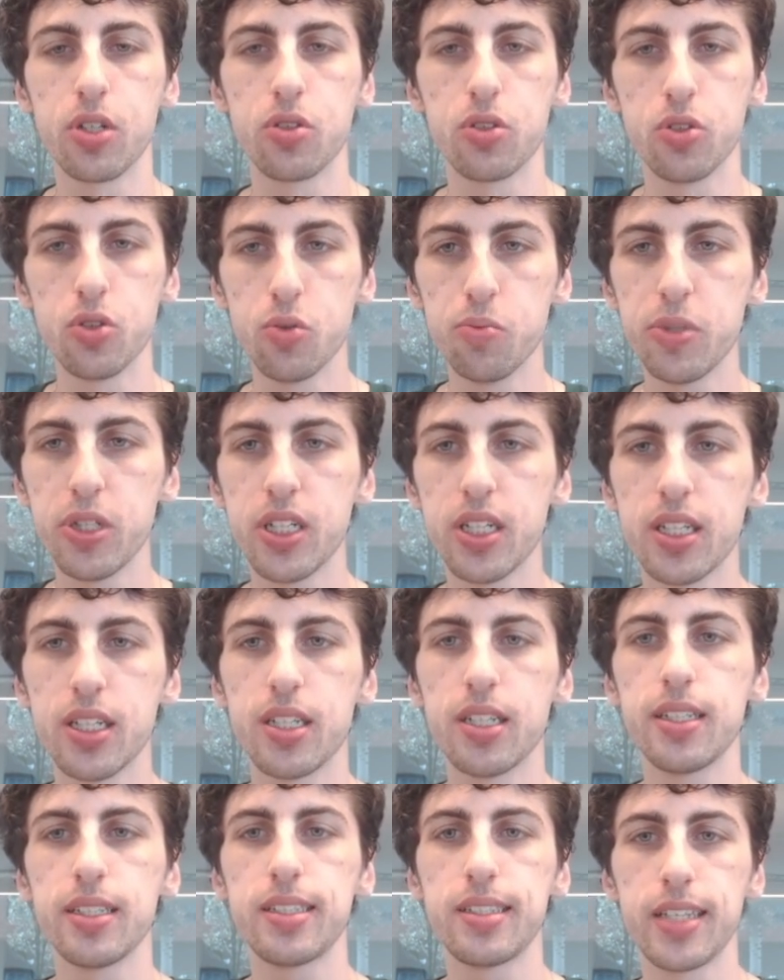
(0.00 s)

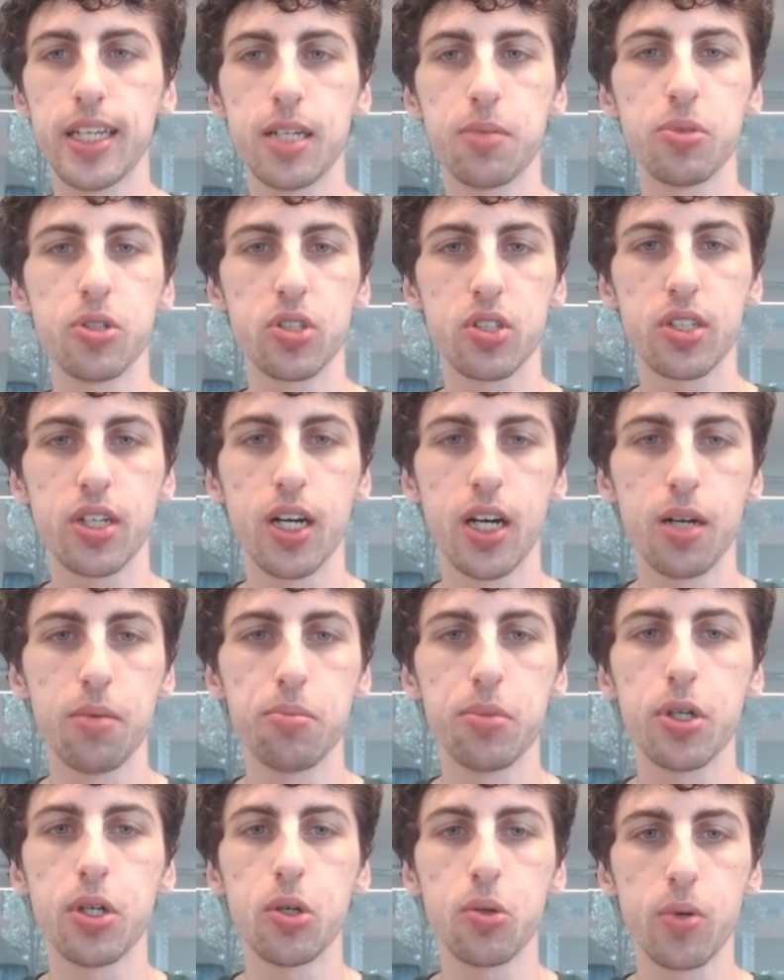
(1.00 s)
Lumina Sabers
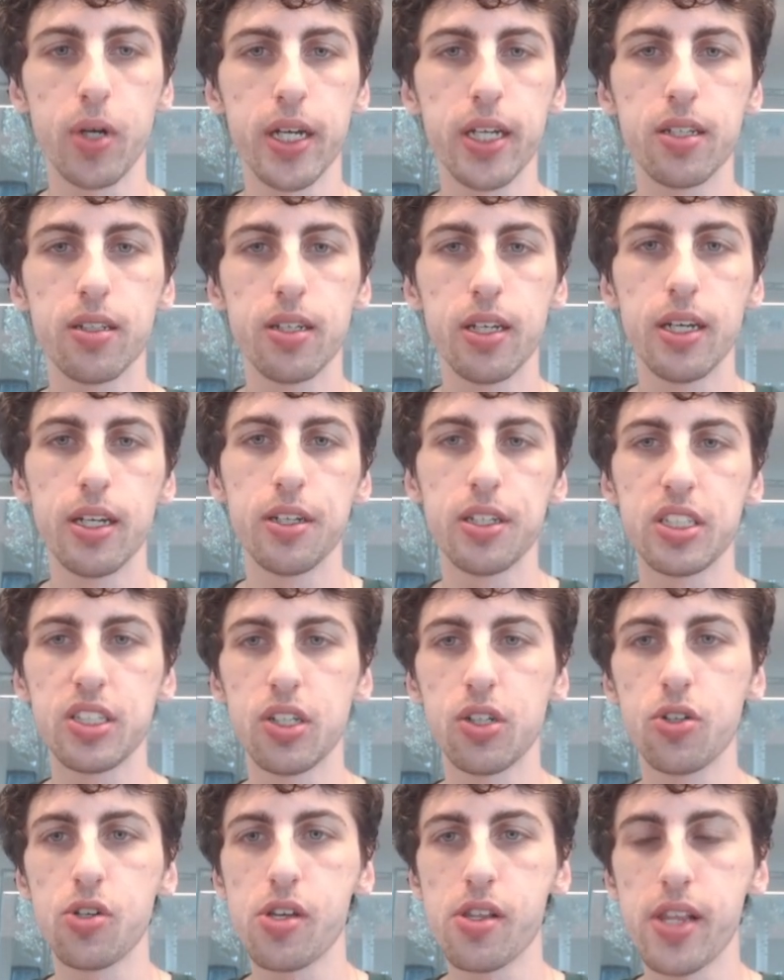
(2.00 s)
combo, right?
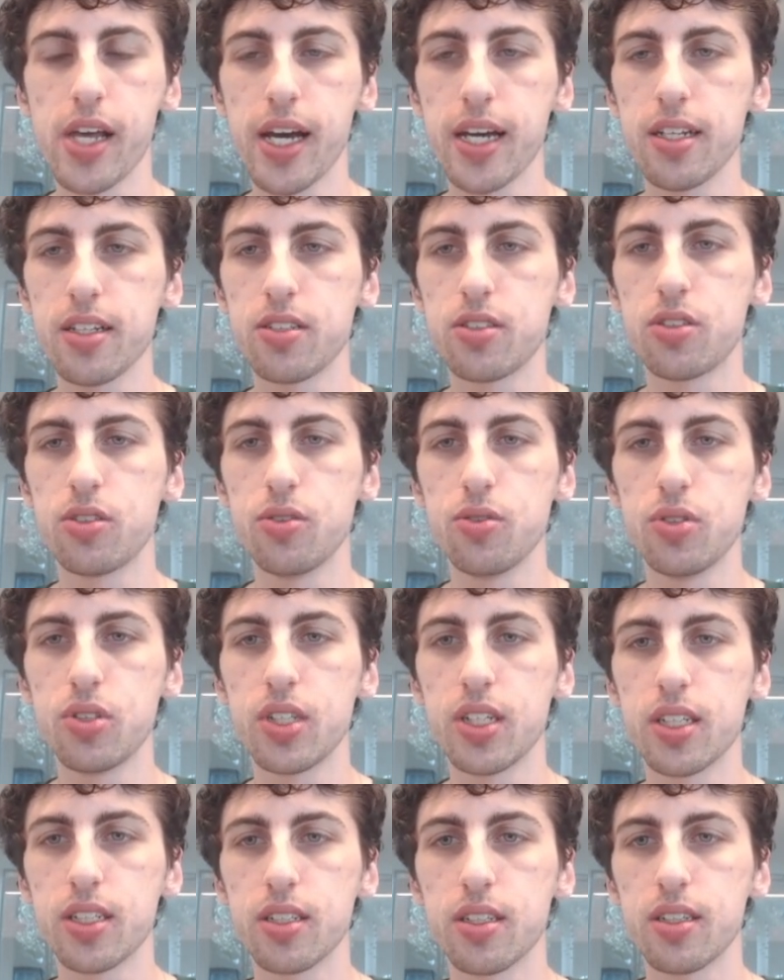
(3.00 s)
So that is
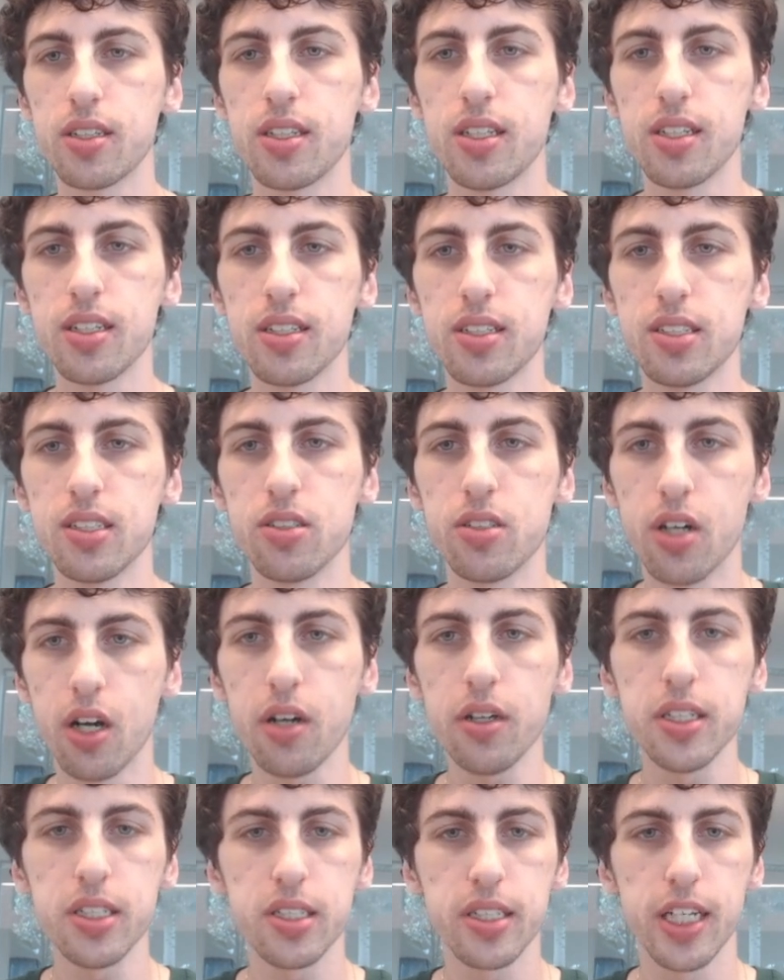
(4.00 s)
using the
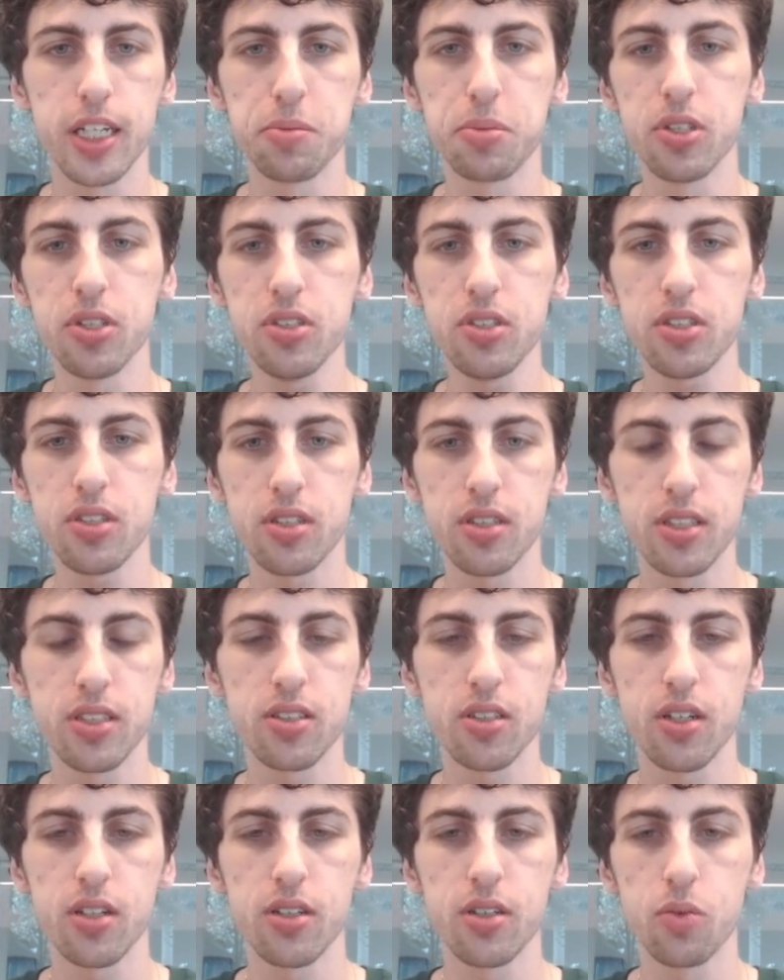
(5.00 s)
Centauri Sabers. These
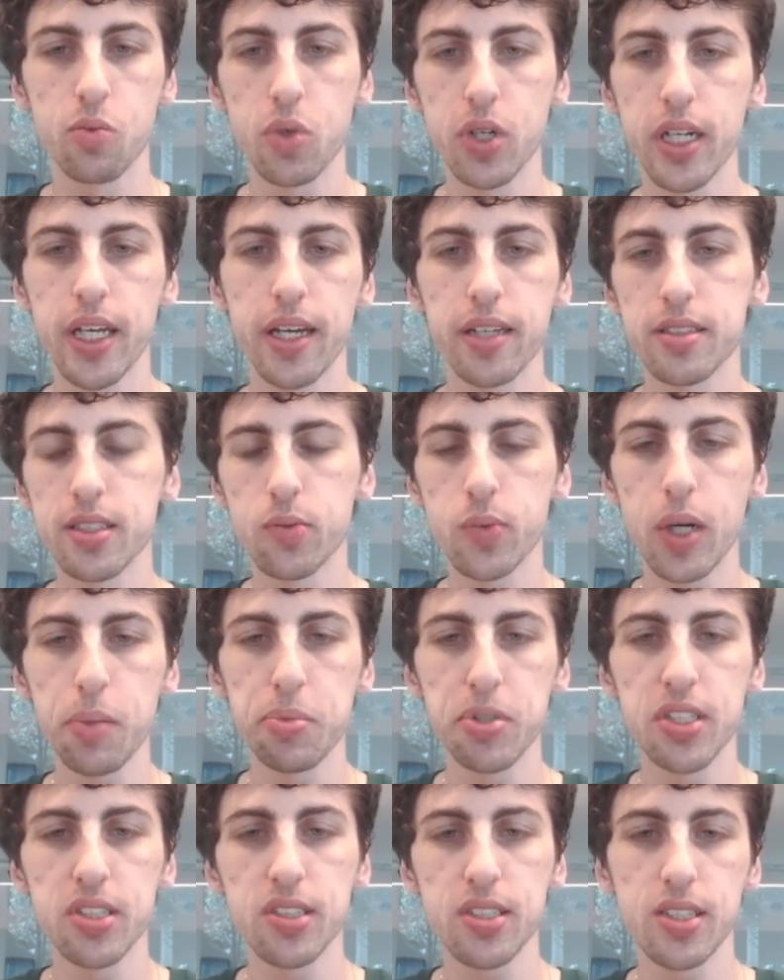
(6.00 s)
are the one-handed
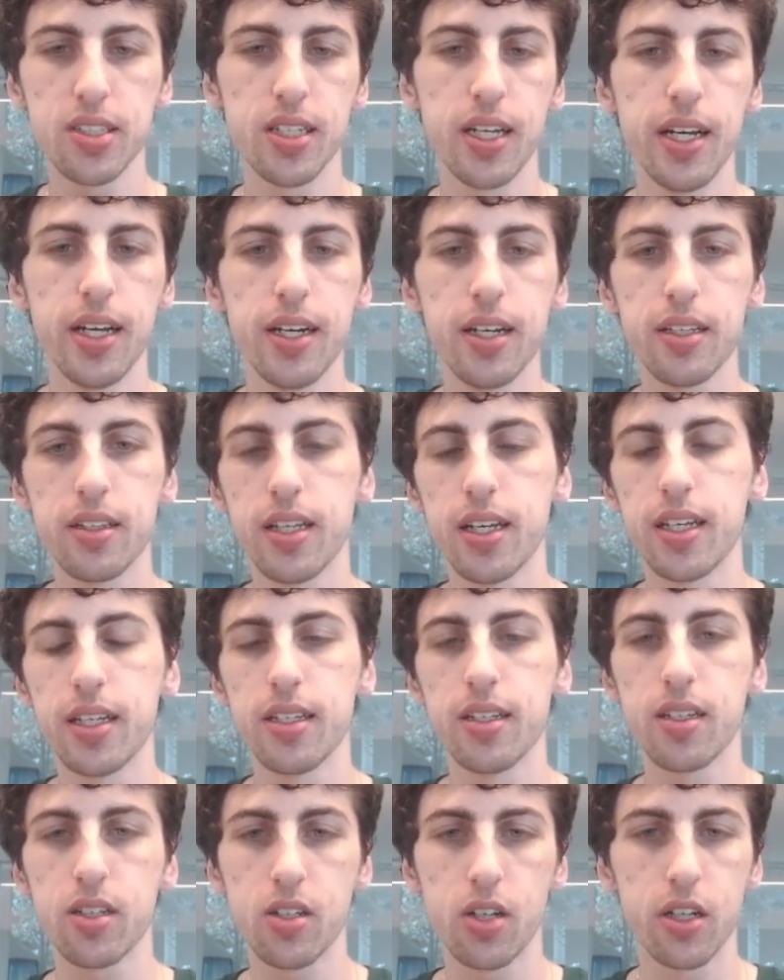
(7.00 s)
weapons.
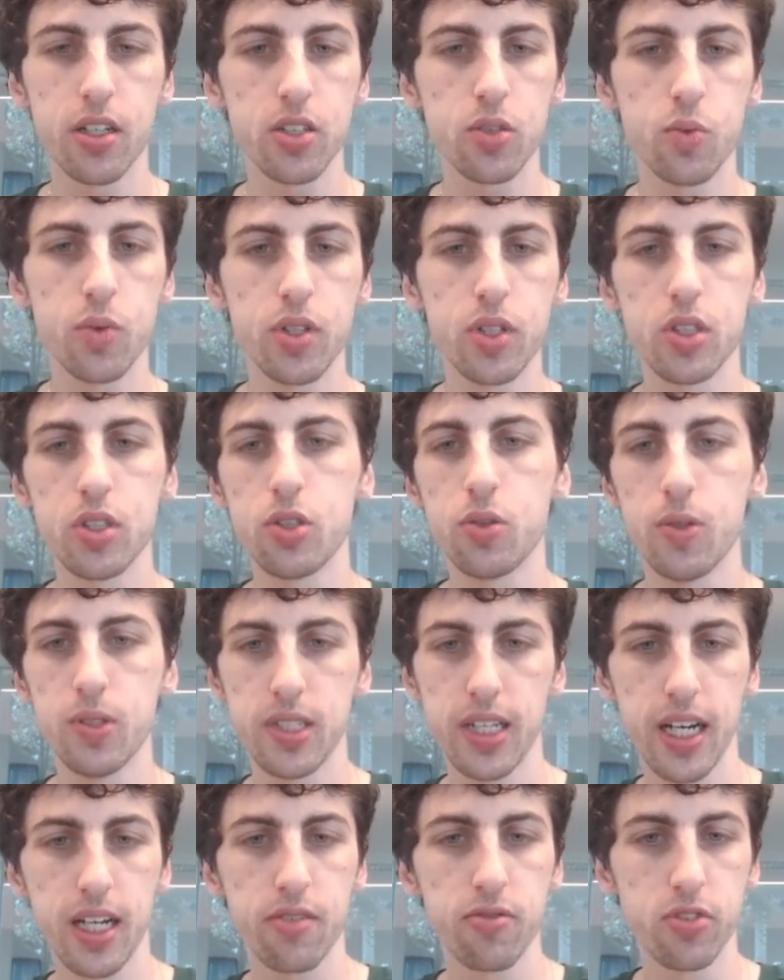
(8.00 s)
They cost 1 to
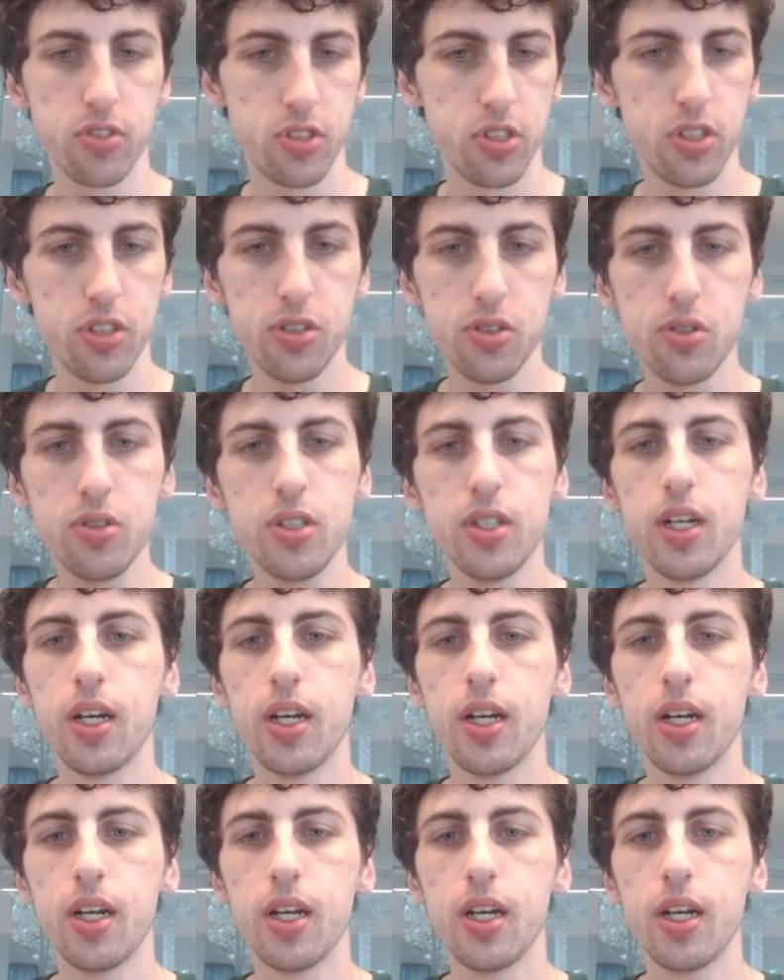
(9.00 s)
attack for 2,